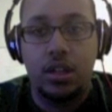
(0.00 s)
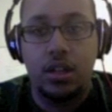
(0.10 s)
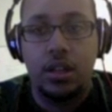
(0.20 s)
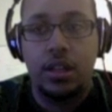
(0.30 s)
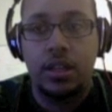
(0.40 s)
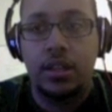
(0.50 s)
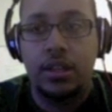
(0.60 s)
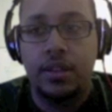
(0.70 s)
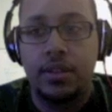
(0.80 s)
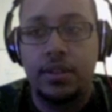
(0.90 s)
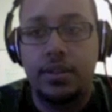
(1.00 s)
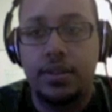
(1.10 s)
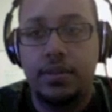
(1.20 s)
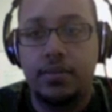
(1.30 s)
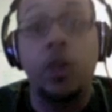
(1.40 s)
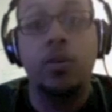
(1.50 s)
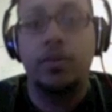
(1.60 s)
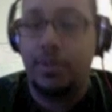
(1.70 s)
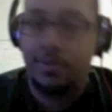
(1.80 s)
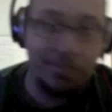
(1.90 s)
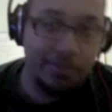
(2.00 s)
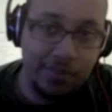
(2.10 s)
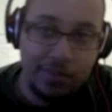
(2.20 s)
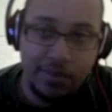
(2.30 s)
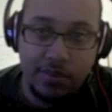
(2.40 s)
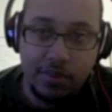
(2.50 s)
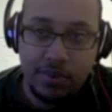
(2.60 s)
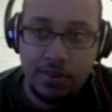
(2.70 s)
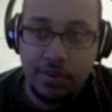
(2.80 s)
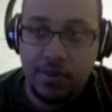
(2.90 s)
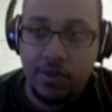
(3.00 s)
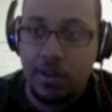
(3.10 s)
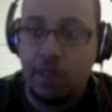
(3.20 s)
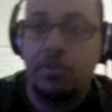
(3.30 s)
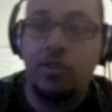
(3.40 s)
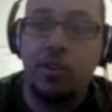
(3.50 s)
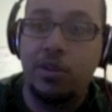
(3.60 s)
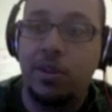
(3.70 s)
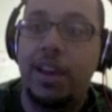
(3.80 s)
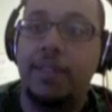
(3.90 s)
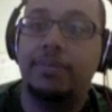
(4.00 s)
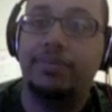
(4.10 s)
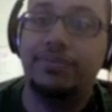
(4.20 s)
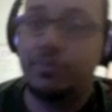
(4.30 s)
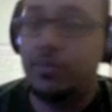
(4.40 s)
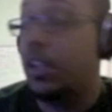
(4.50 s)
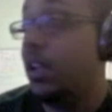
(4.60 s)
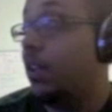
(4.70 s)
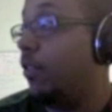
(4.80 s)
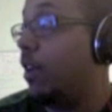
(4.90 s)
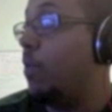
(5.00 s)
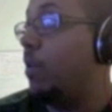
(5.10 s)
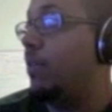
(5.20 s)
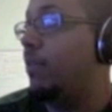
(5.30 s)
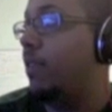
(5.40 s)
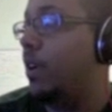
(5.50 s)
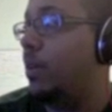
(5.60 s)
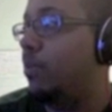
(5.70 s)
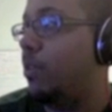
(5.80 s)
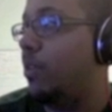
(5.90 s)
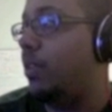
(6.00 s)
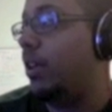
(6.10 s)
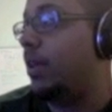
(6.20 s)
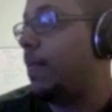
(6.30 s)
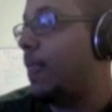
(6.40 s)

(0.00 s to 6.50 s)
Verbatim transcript: it is, oh, on, before we do that, I forgot one very important thing.